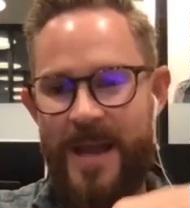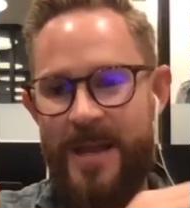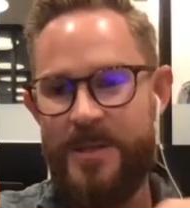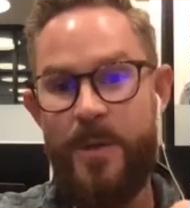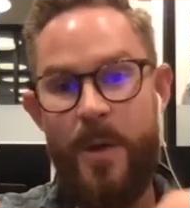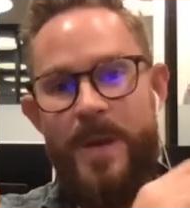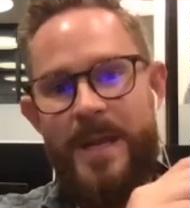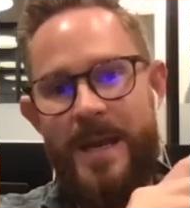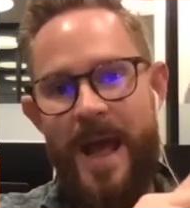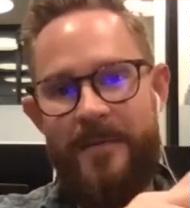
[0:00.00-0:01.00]
so that we
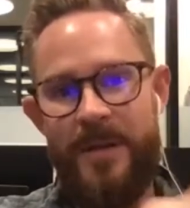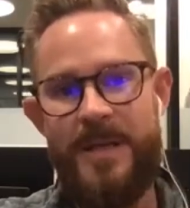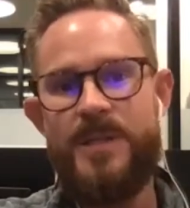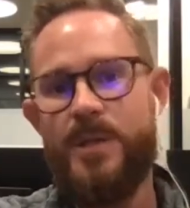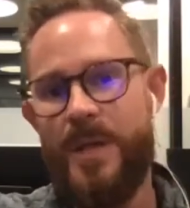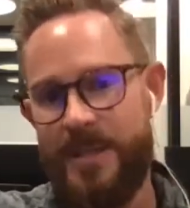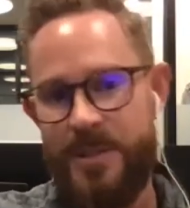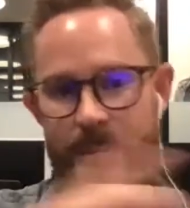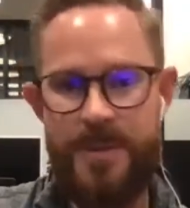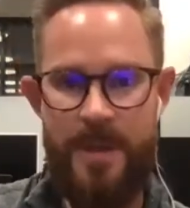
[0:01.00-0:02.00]
can have at least that
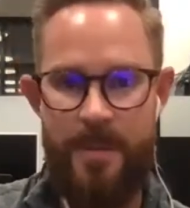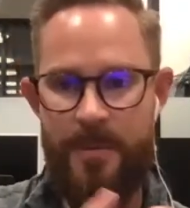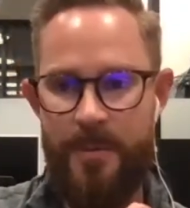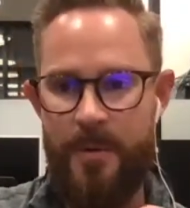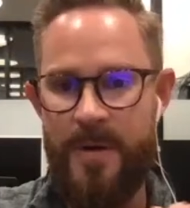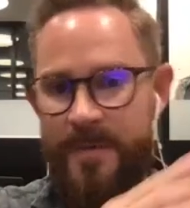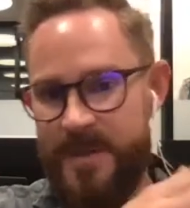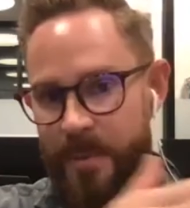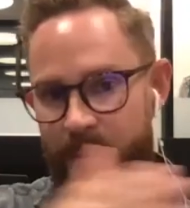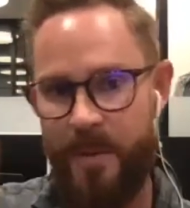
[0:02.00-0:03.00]
source coming through. And if it's
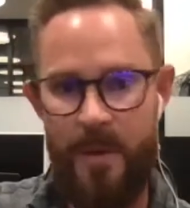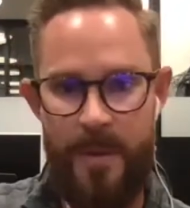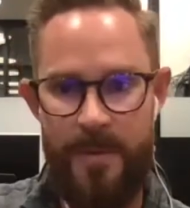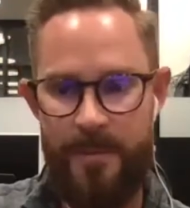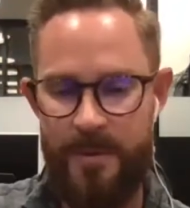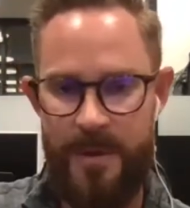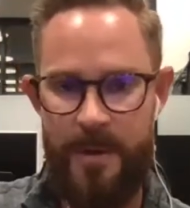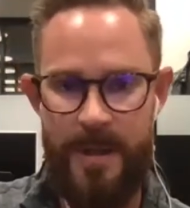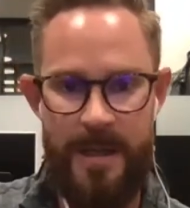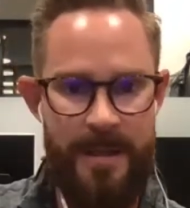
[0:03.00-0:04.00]
pulled all the way through into
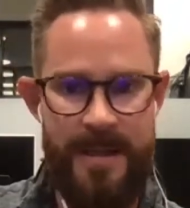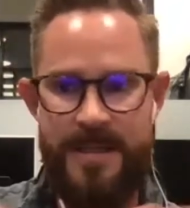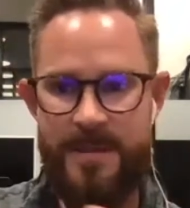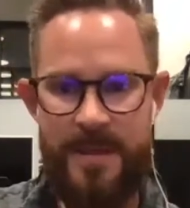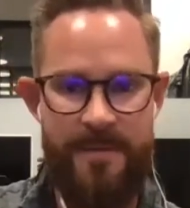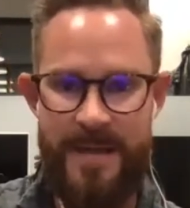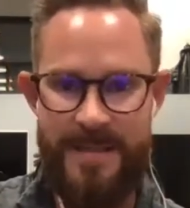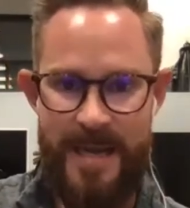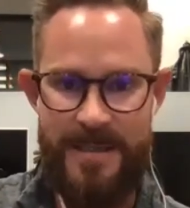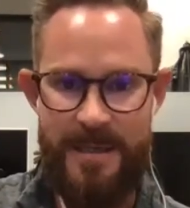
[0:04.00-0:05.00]
Google Analytics, then
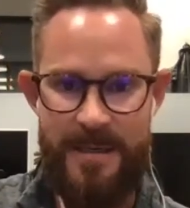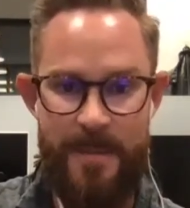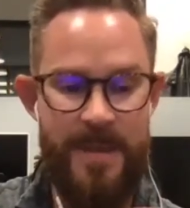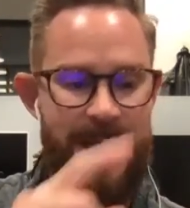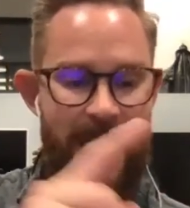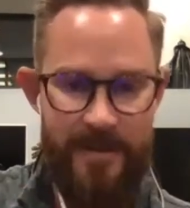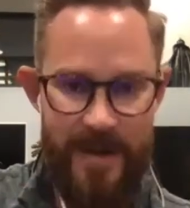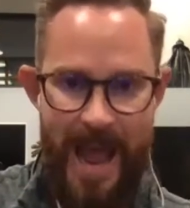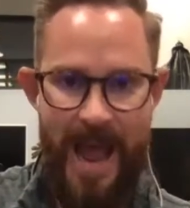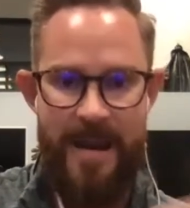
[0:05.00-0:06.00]
fantastic. That means every
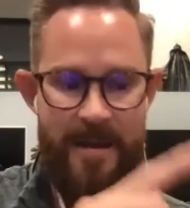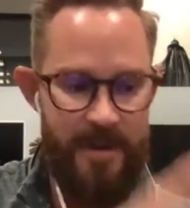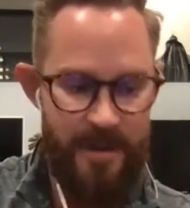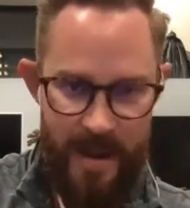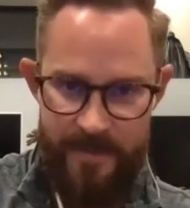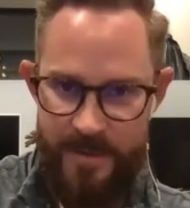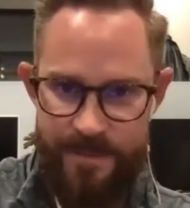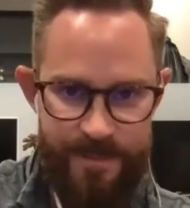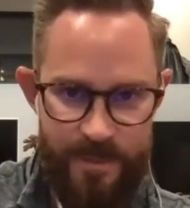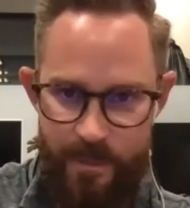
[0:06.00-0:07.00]
ad, every
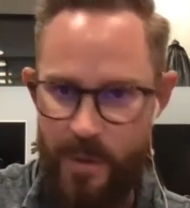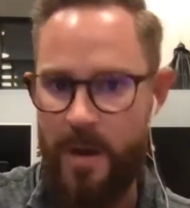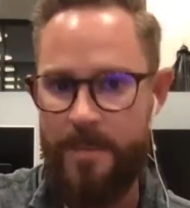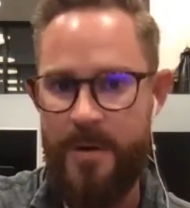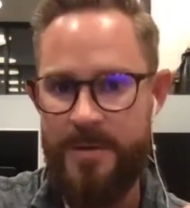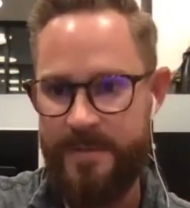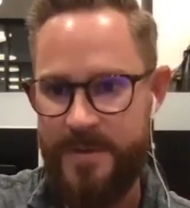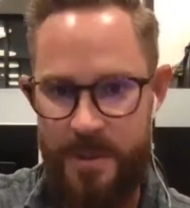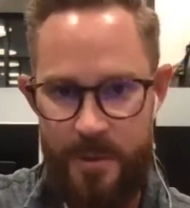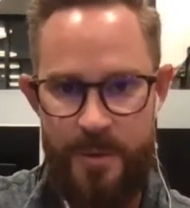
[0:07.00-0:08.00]
blog post, every
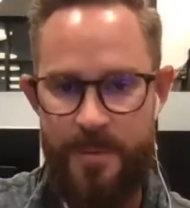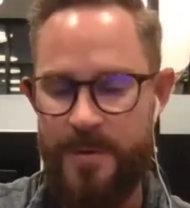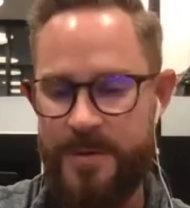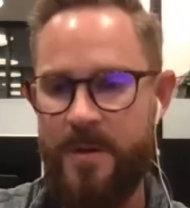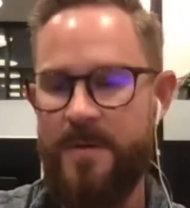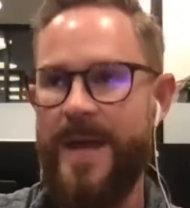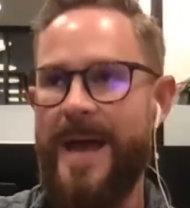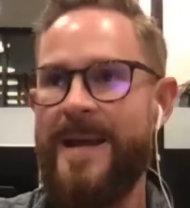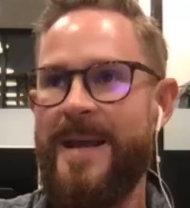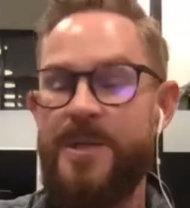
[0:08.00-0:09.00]
social post, all of that.
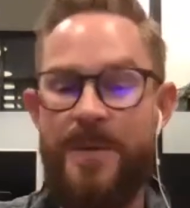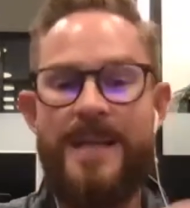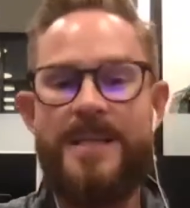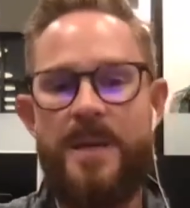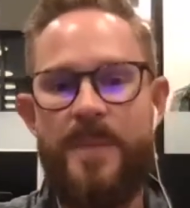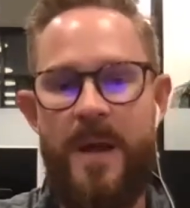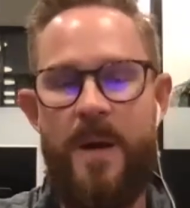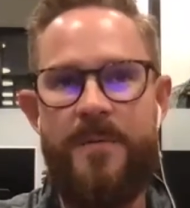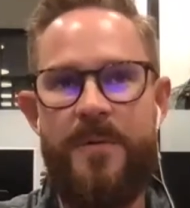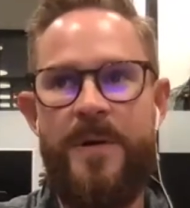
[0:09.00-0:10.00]
So that's going to be
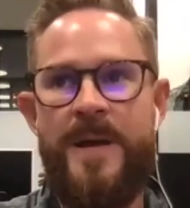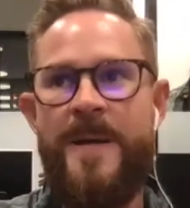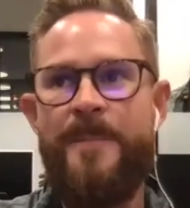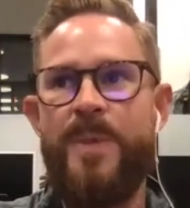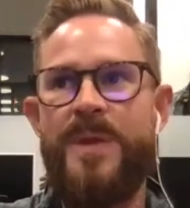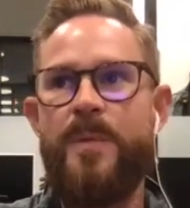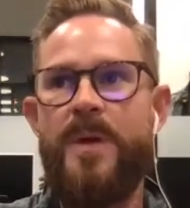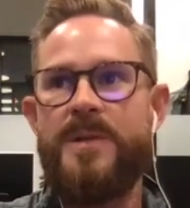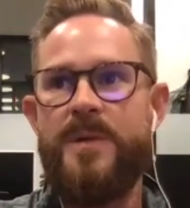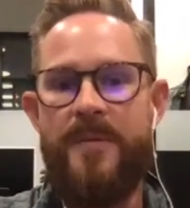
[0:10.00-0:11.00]
helpful. But then we
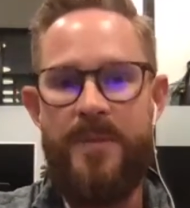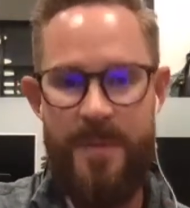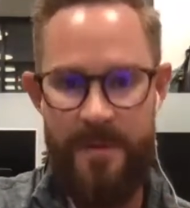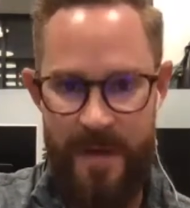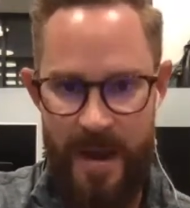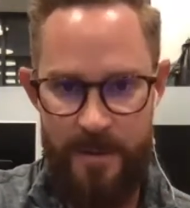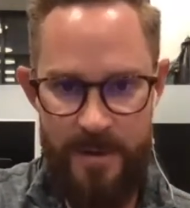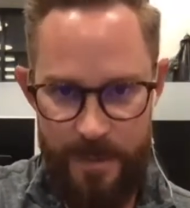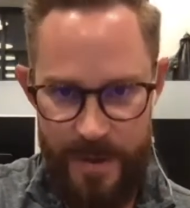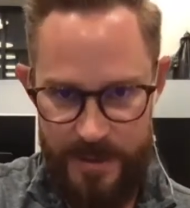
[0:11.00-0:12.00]
also have the firing of
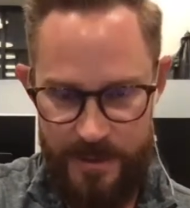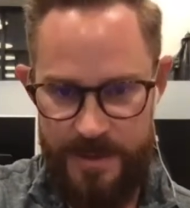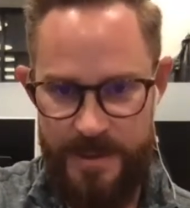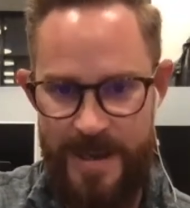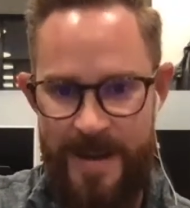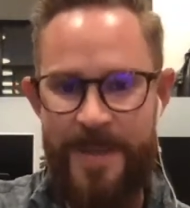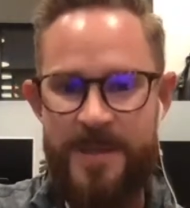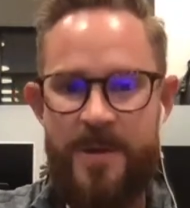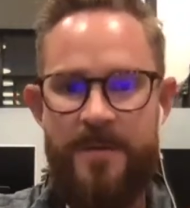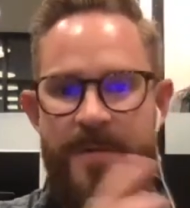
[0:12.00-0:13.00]
the pixels.
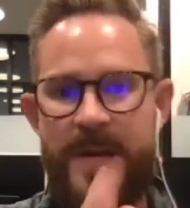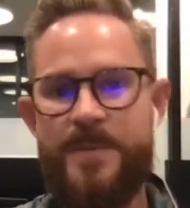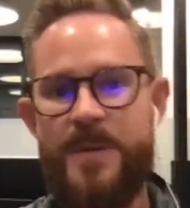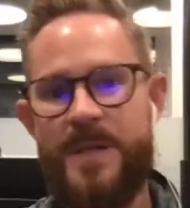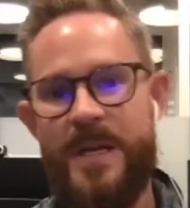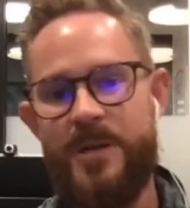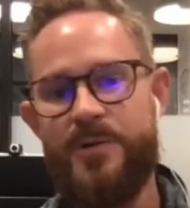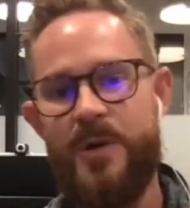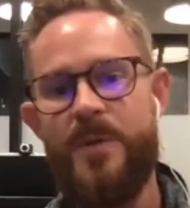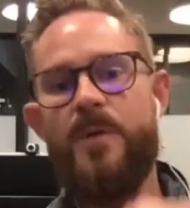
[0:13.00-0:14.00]
So Facebook's going to
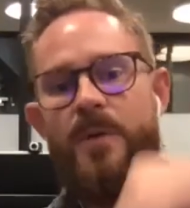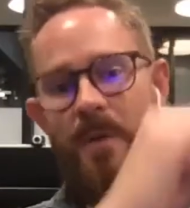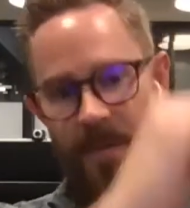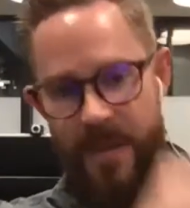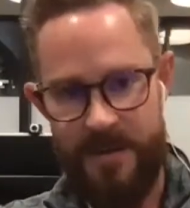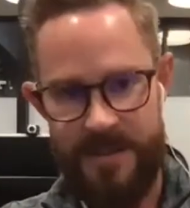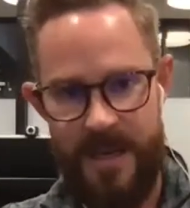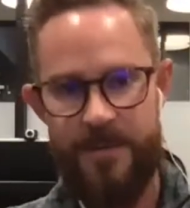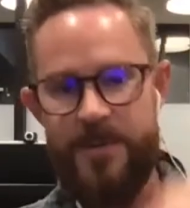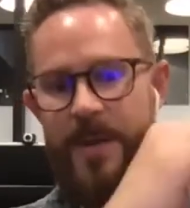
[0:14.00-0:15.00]
attribute their
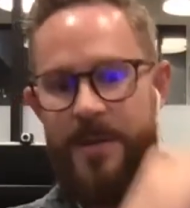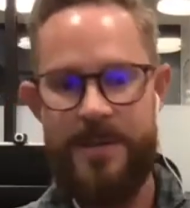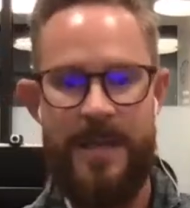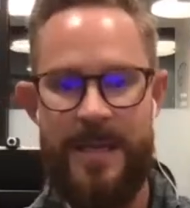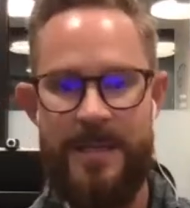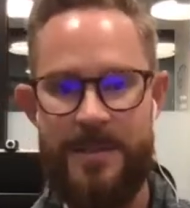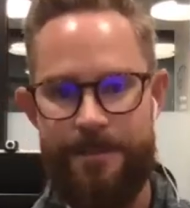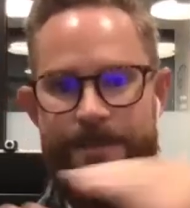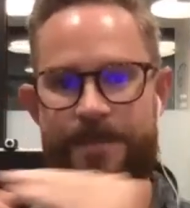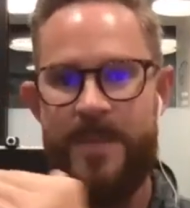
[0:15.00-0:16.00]
sales or their leads.
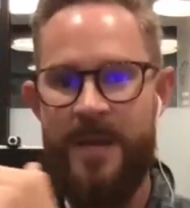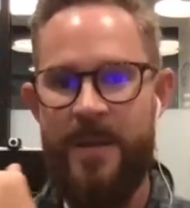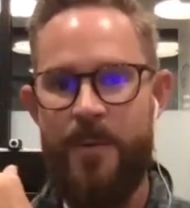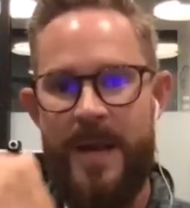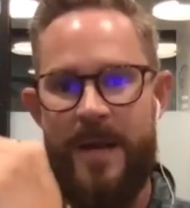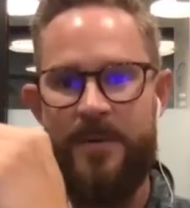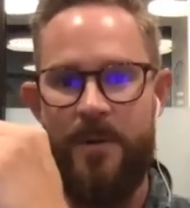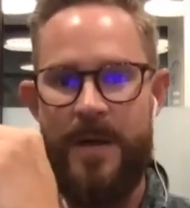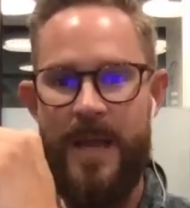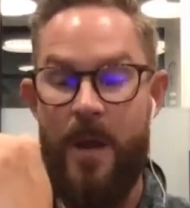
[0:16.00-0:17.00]
And then we're going to have to
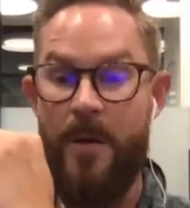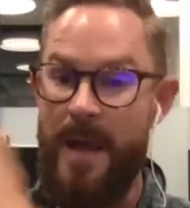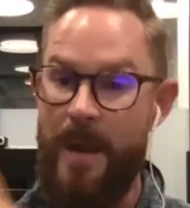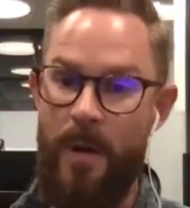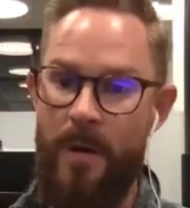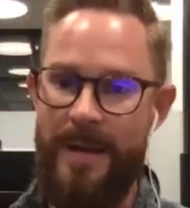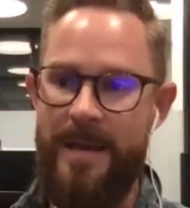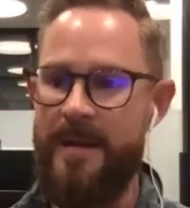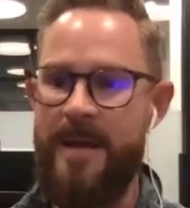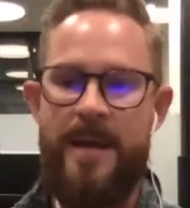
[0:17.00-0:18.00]
look at, okay, well,
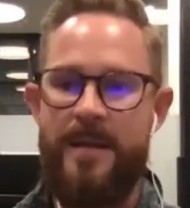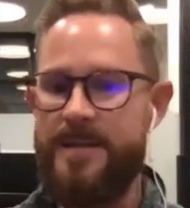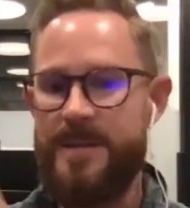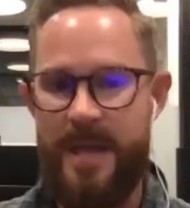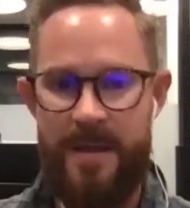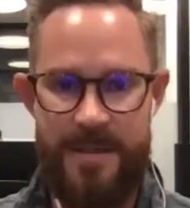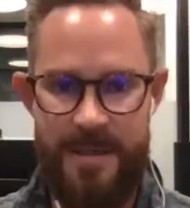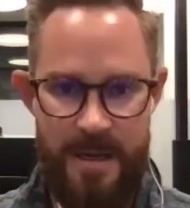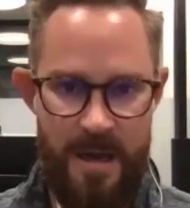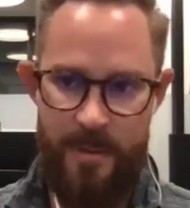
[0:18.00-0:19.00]
let's say it's an
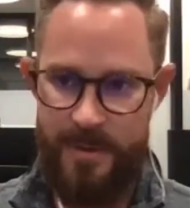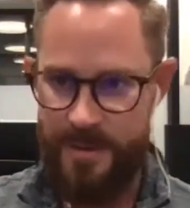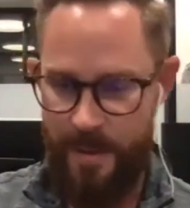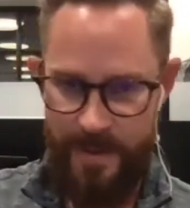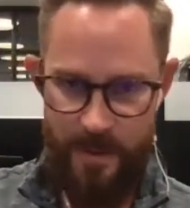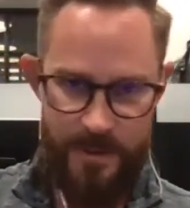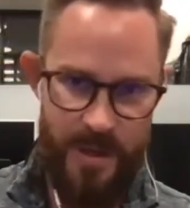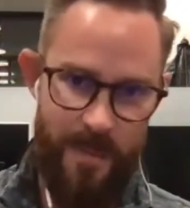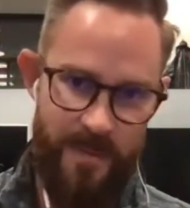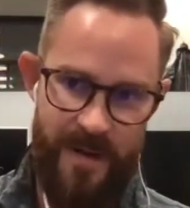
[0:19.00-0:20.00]
e-commerce company with
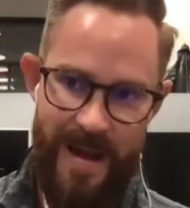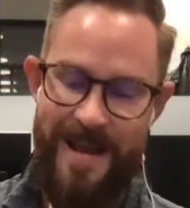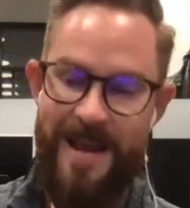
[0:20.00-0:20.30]
Shopify.